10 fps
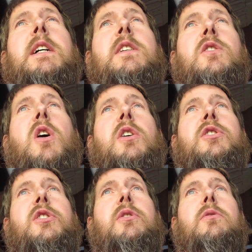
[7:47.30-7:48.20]
as long
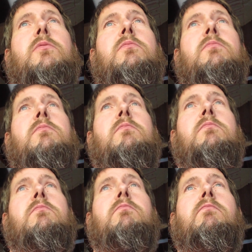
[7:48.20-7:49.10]
as you
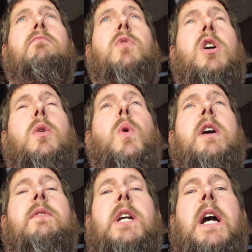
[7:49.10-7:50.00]
are
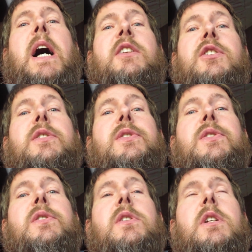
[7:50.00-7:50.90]
aware of the
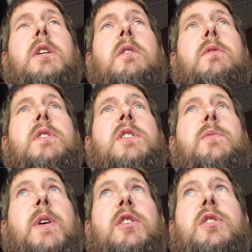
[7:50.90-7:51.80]
gotchas, you know, the
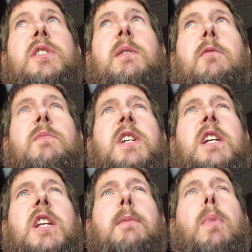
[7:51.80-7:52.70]
suspension. Some of them say
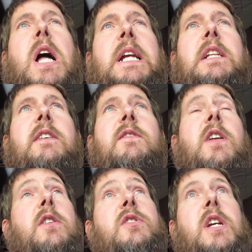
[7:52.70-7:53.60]
you need a body lift,
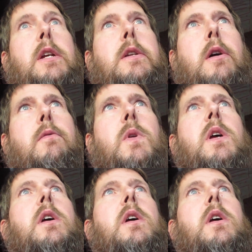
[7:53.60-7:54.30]
others say you don't.